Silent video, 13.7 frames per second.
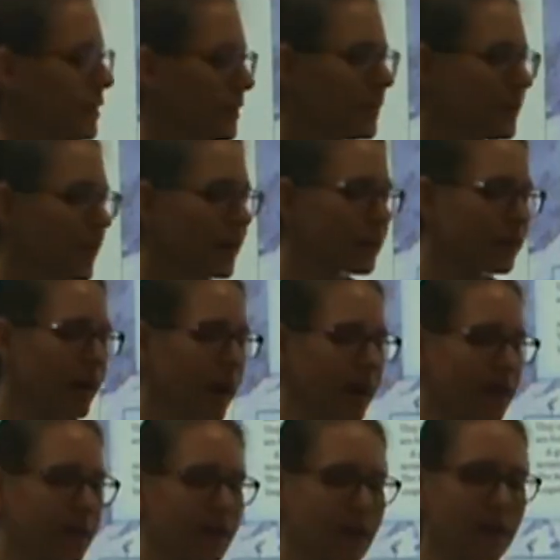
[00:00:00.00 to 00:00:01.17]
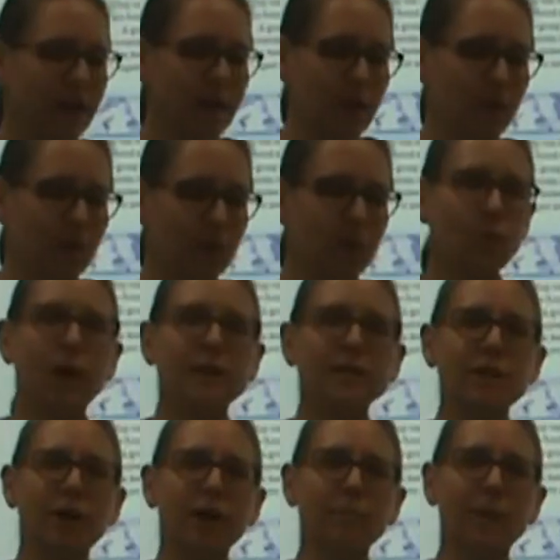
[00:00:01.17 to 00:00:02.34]
Another heading, What
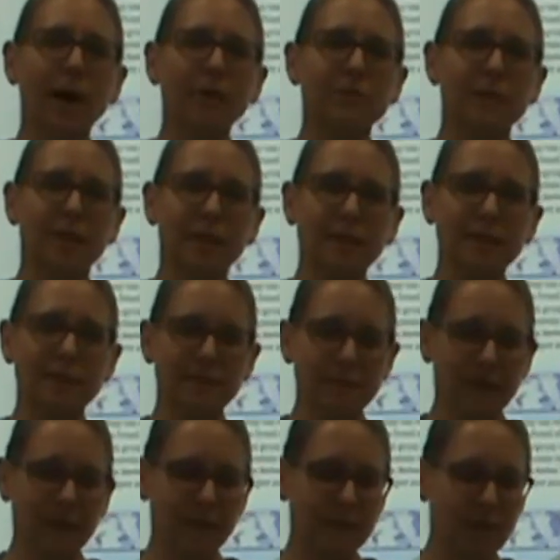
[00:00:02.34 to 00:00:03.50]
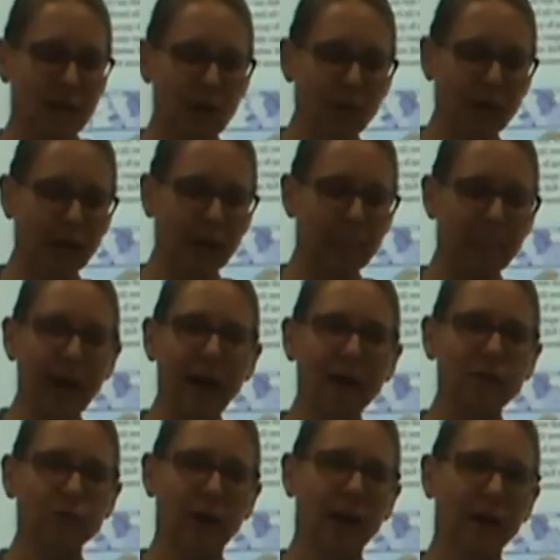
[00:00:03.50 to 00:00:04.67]
are mountains? So now we're going to
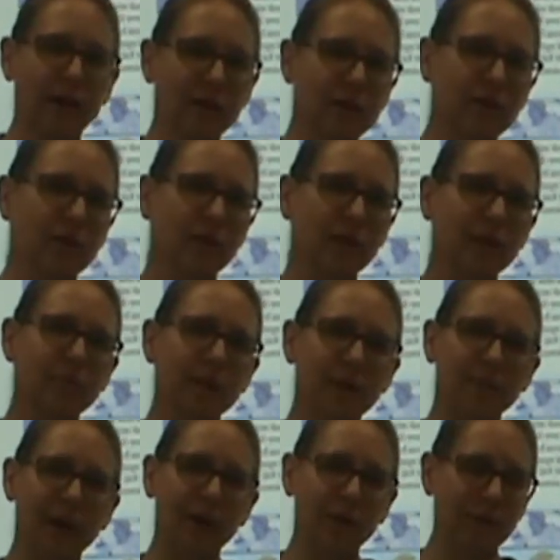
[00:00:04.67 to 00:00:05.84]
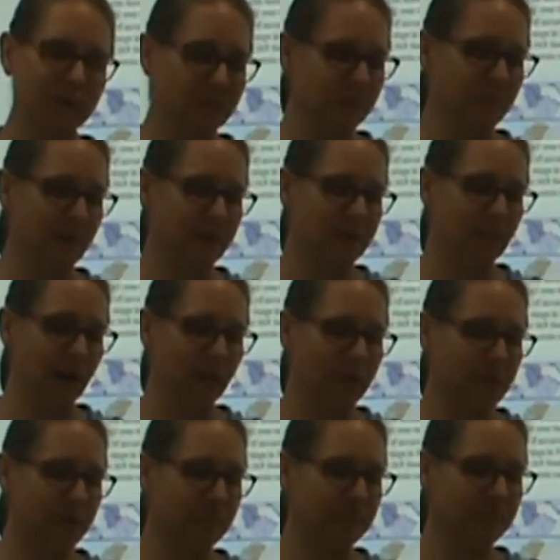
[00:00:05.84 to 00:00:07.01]
backtrack and learn a little bit about this
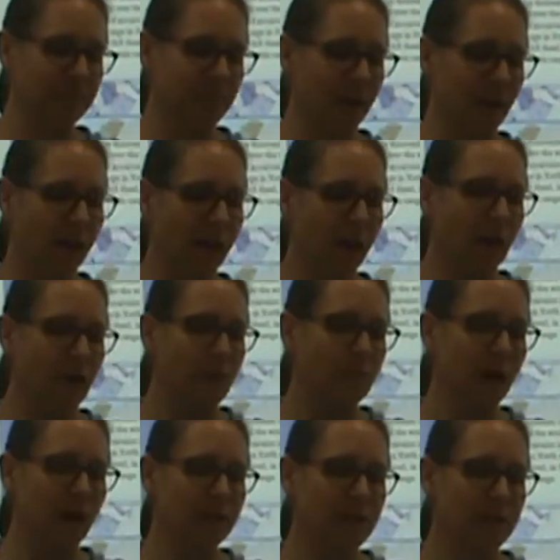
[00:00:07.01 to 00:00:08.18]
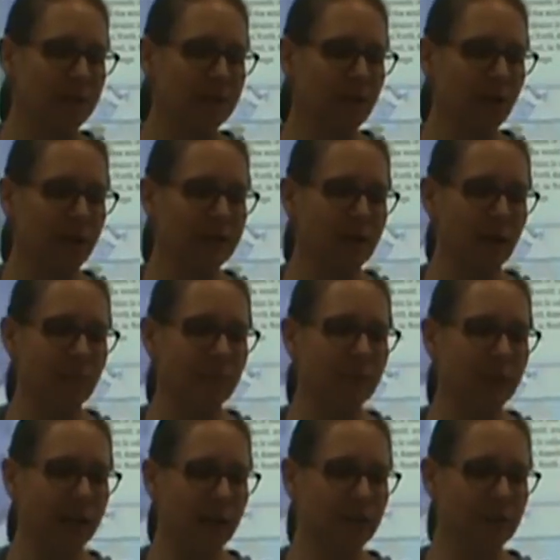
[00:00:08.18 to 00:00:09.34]
mountain. Mountains are a type of
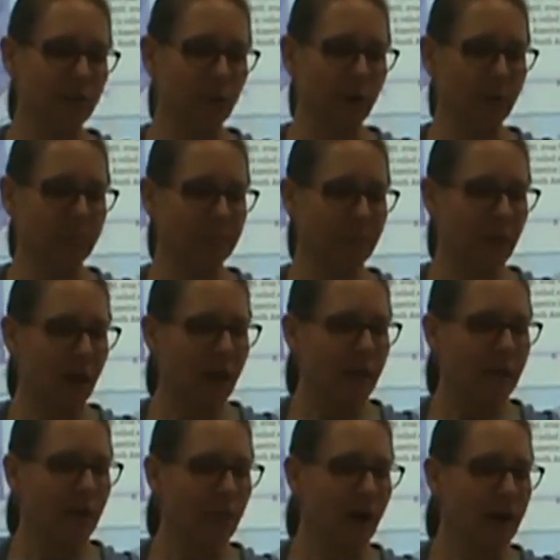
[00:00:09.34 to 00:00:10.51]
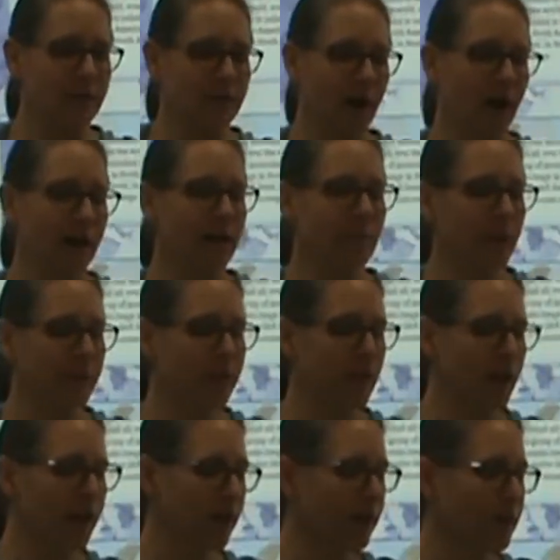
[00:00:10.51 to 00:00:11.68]
landform. They rise high above the
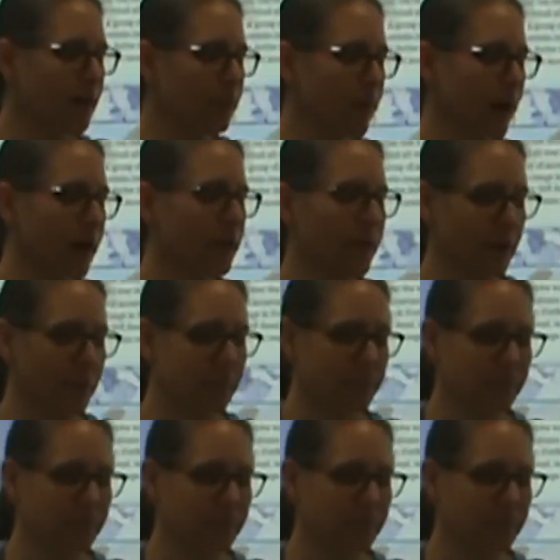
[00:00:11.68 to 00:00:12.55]
area around them.